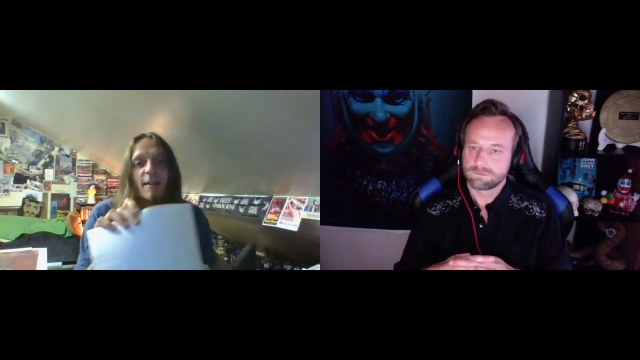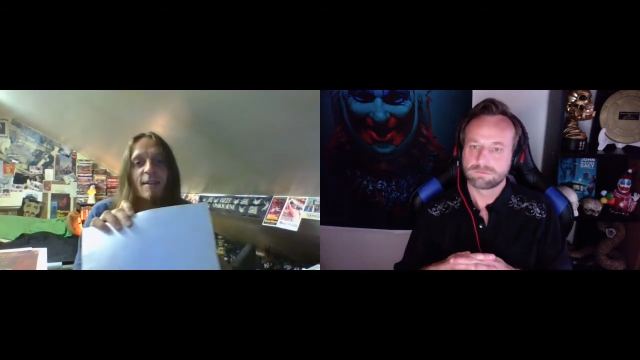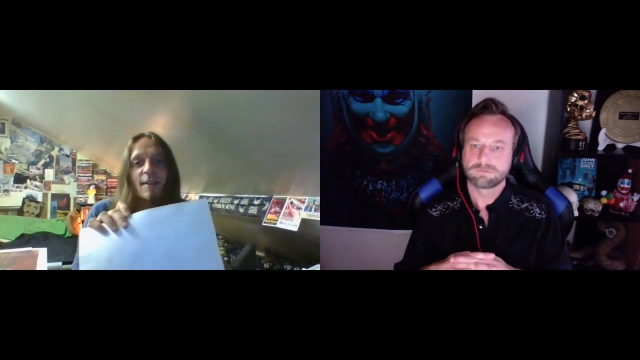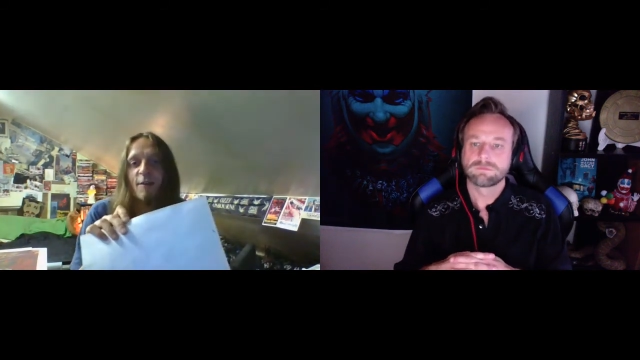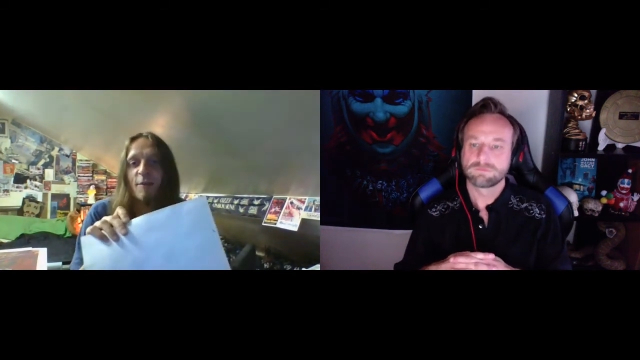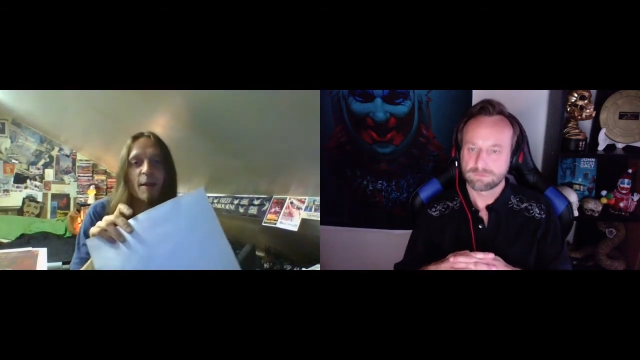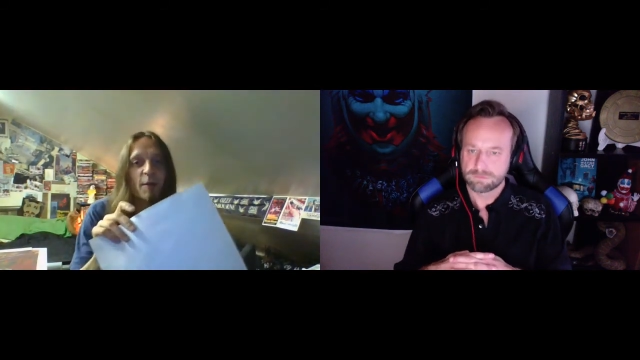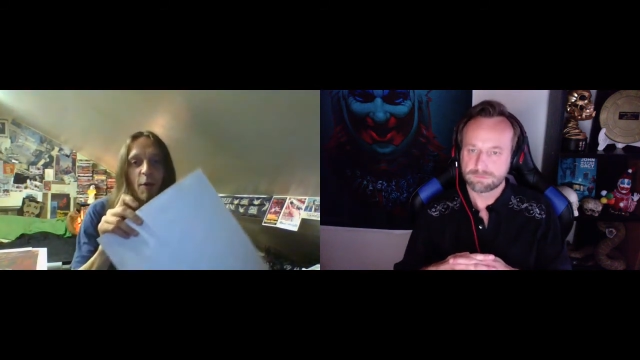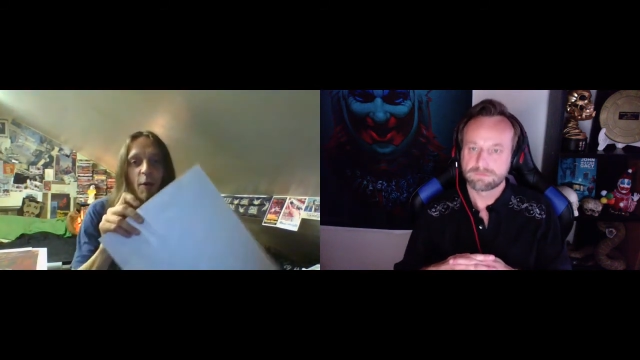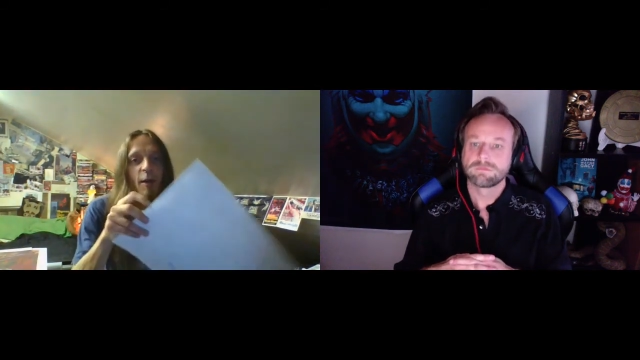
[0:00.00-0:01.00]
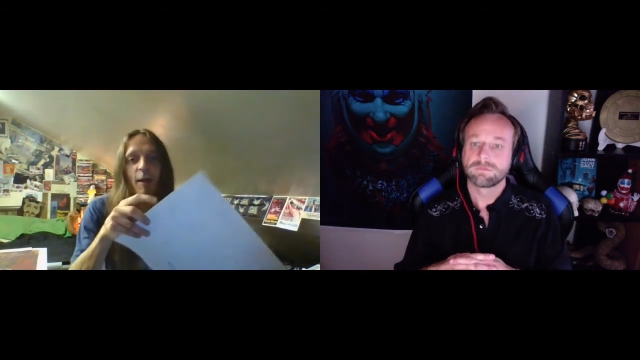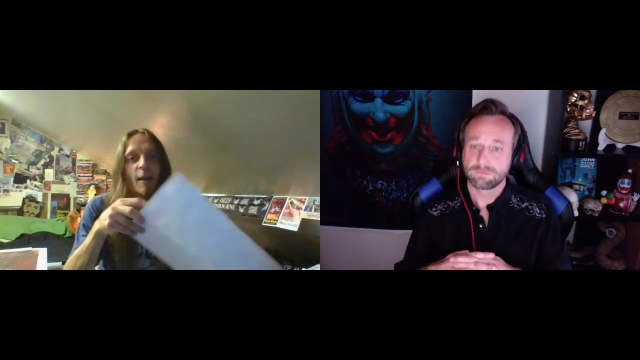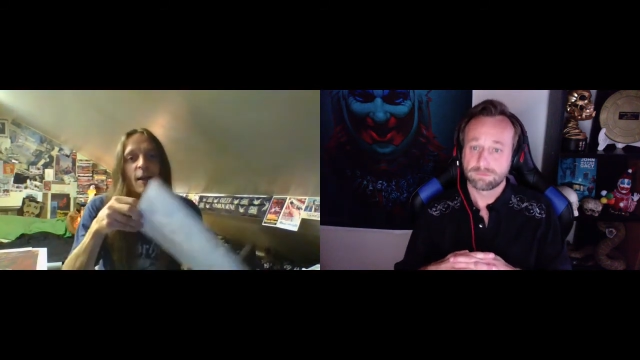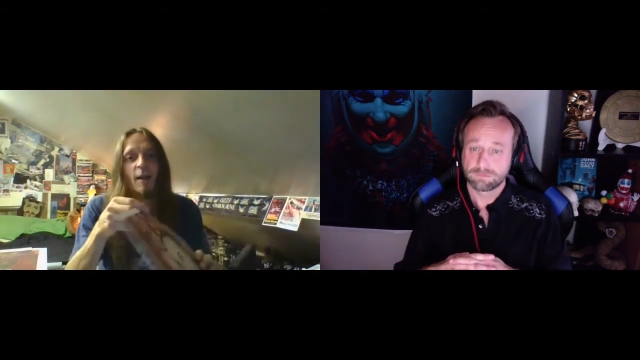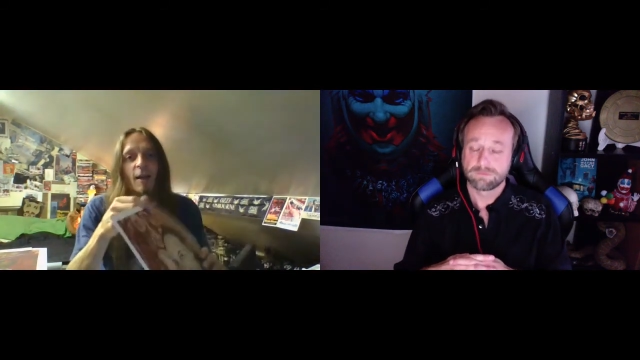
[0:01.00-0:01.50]
Speaker 1: this stuff, man, you gotta.
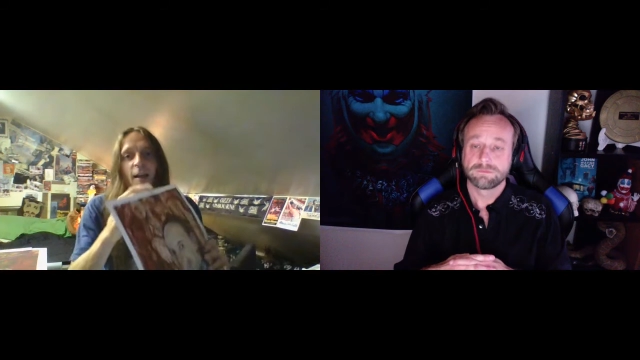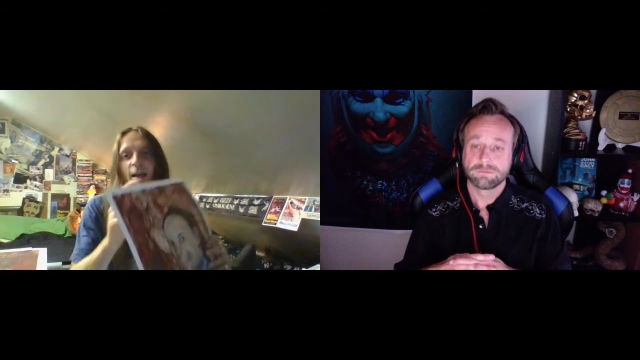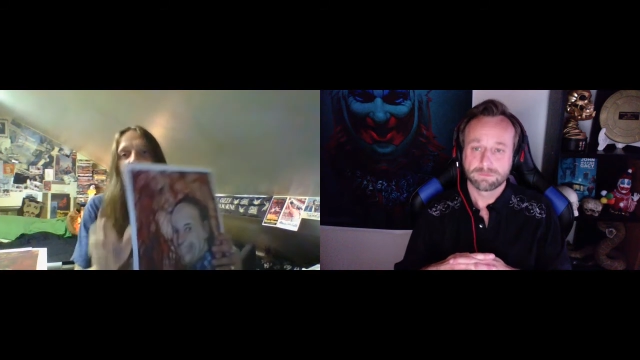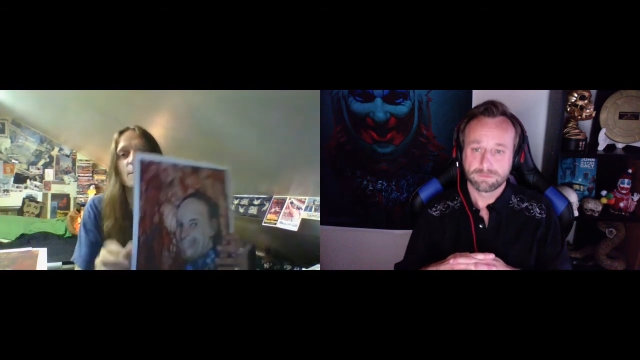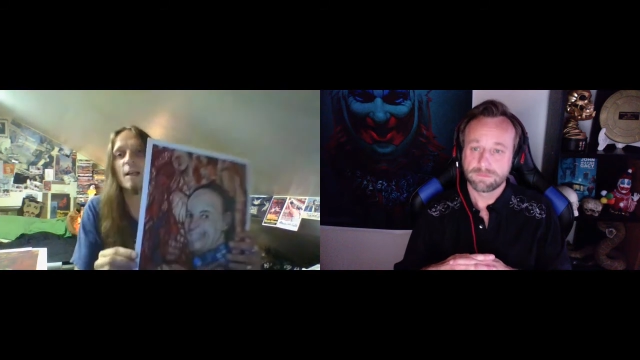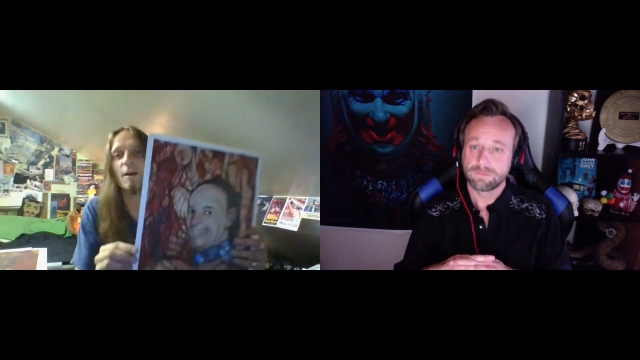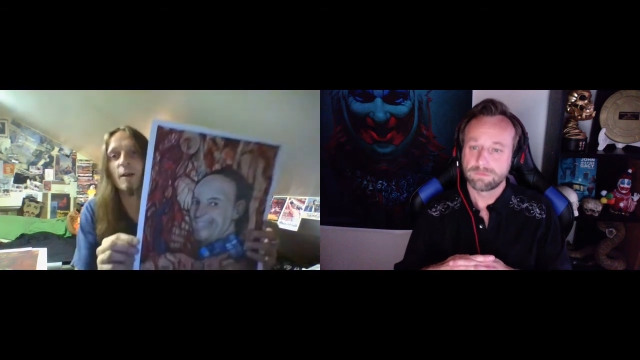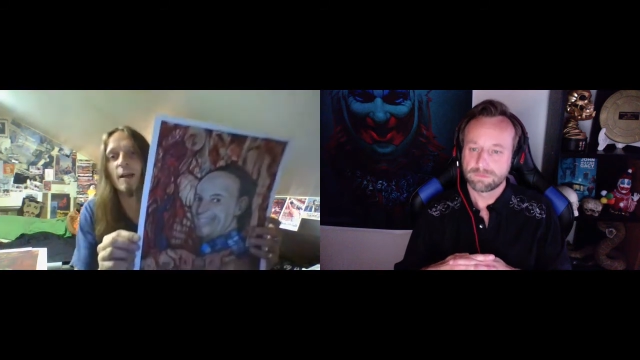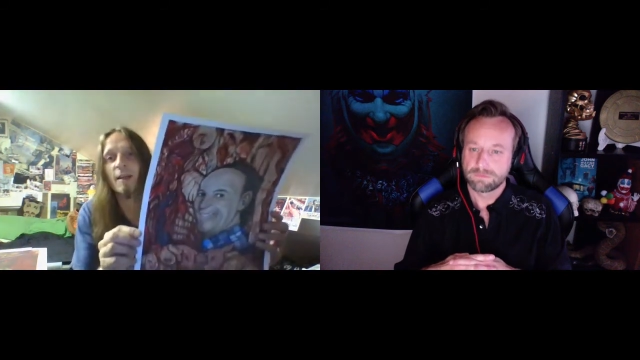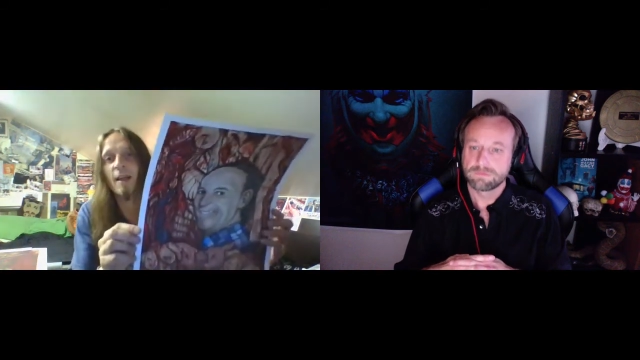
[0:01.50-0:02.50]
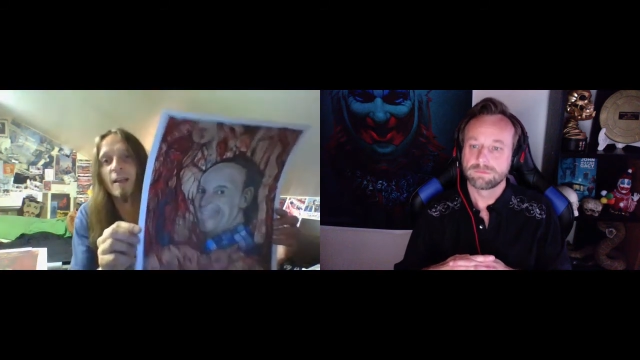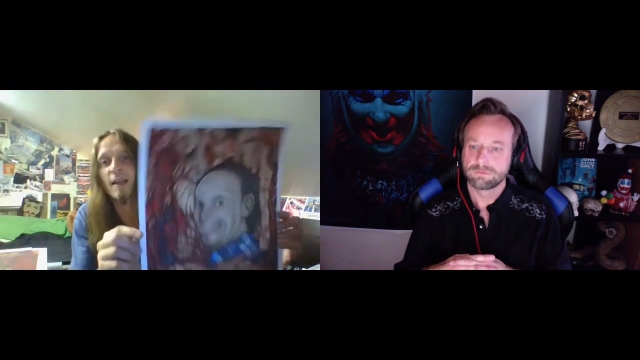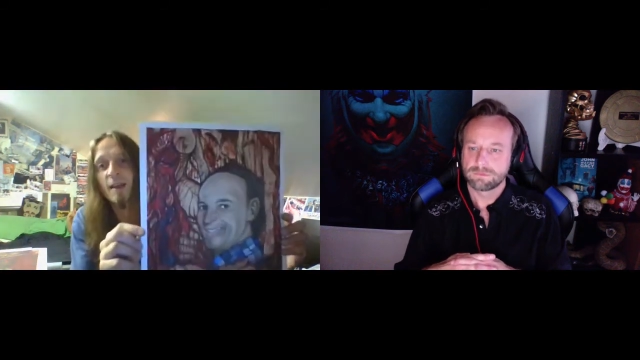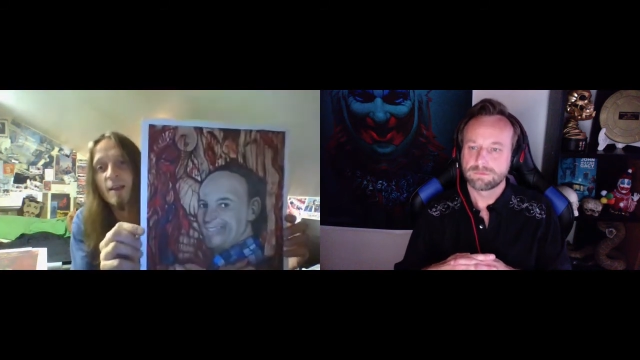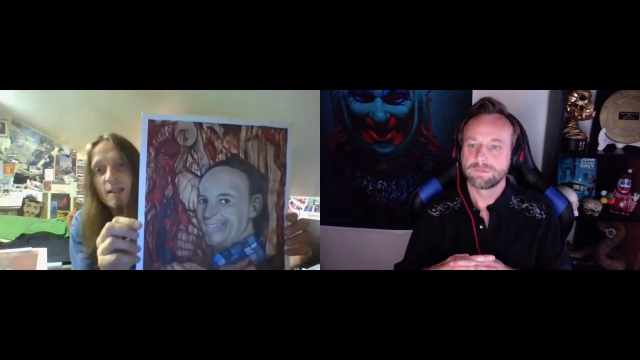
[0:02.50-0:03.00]
It comes out like, and then
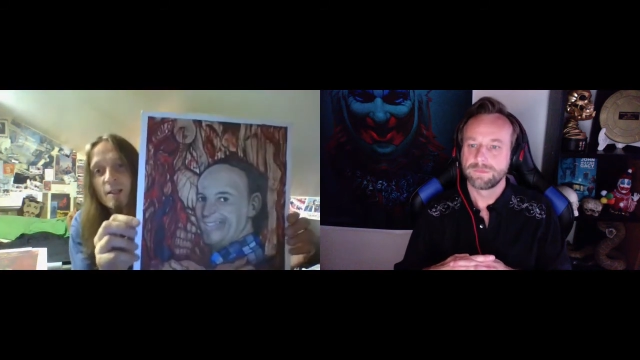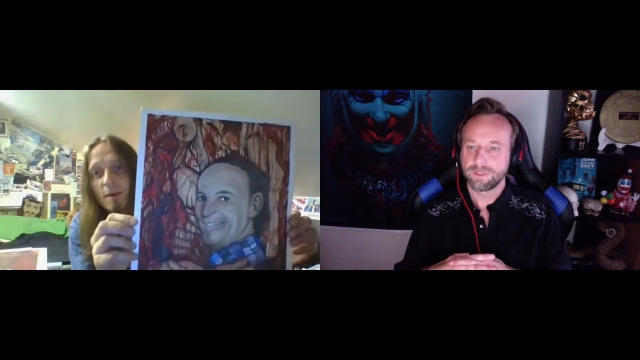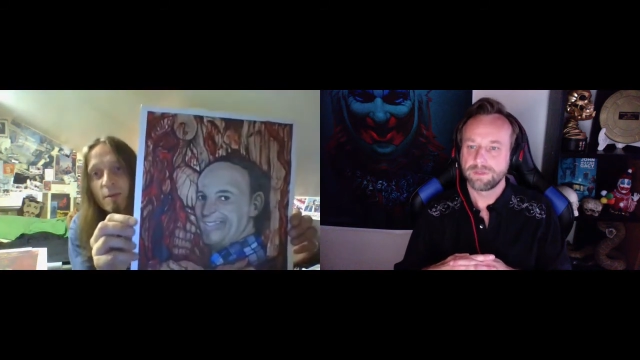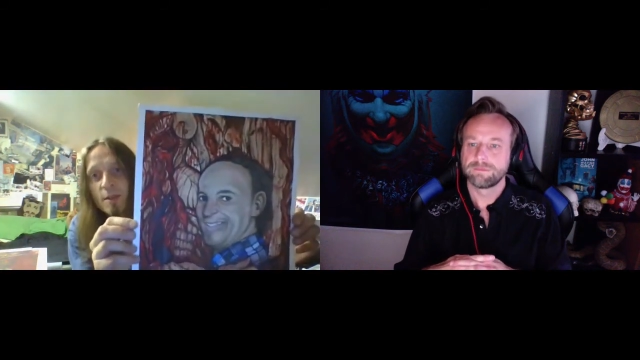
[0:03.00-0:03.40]
again, this yeah. one